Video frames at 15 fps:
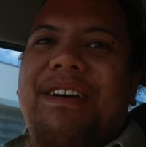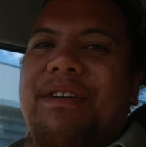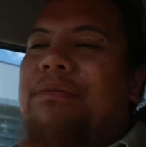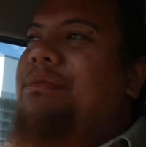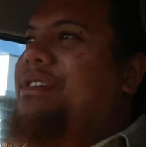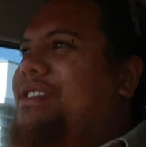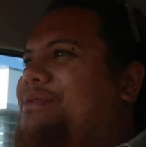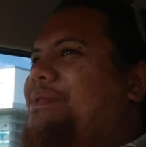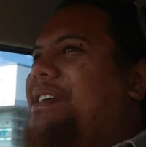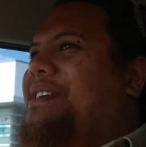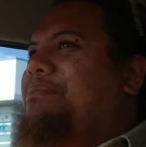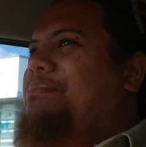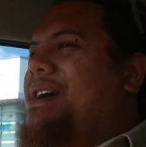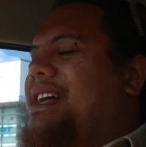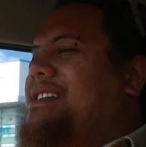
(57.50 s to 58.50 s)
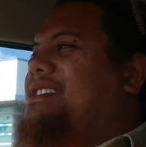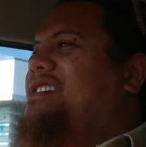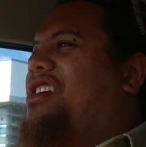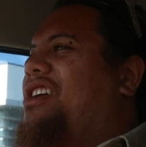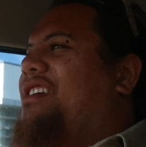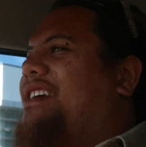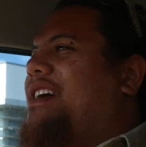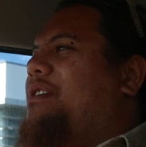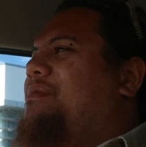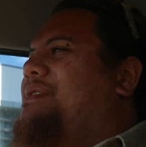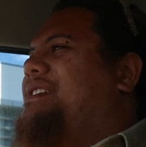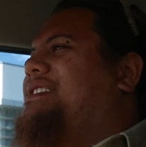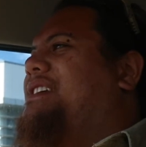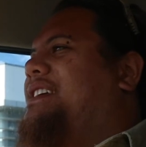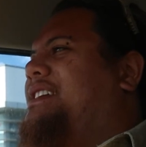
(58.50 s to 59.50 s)
We just went to Pet Stock,
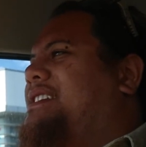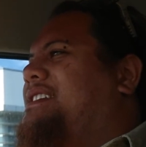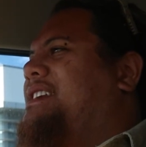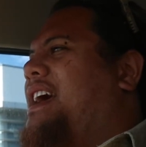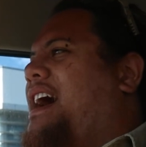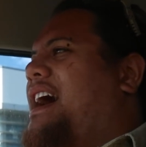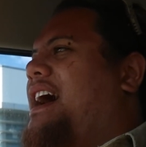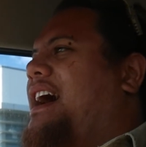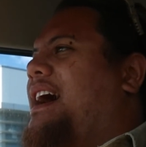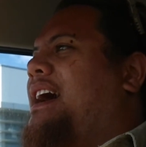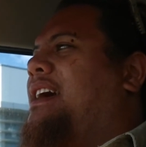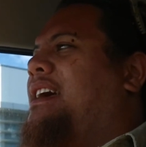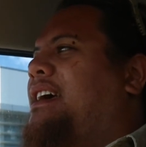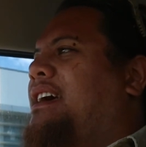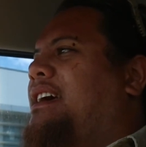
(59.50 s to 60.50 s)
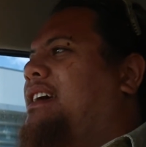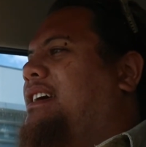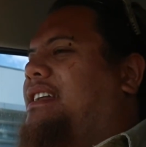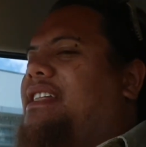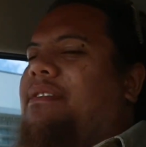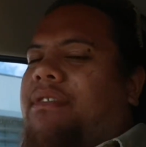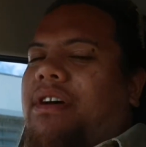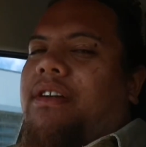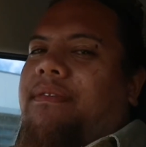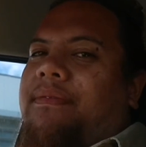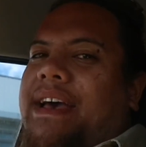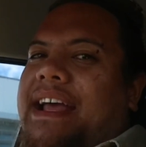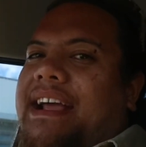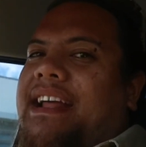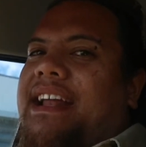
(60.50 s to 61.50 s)
which is they've got a
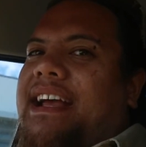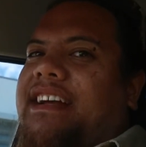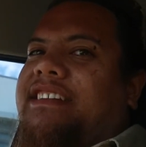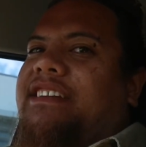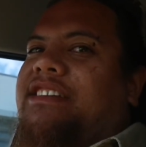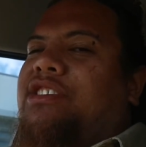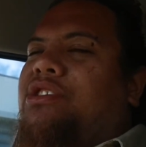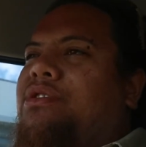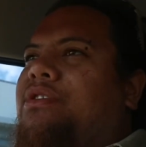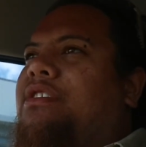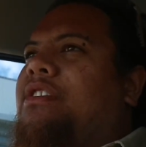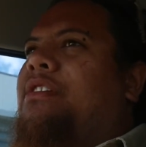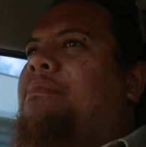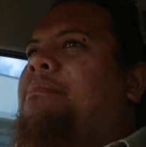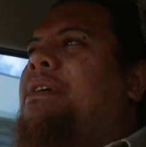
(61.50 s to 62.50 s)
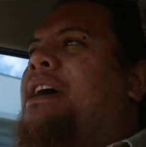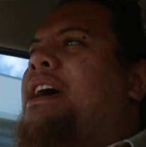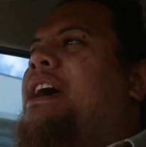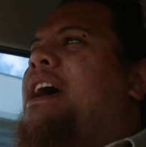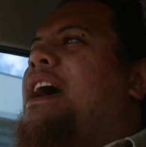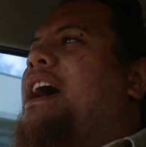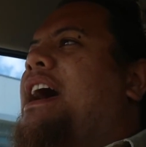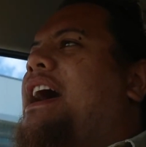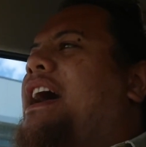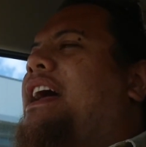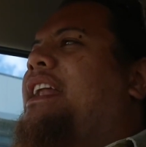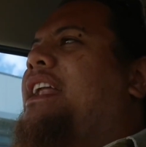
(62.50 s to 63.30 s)
vet connected to them, and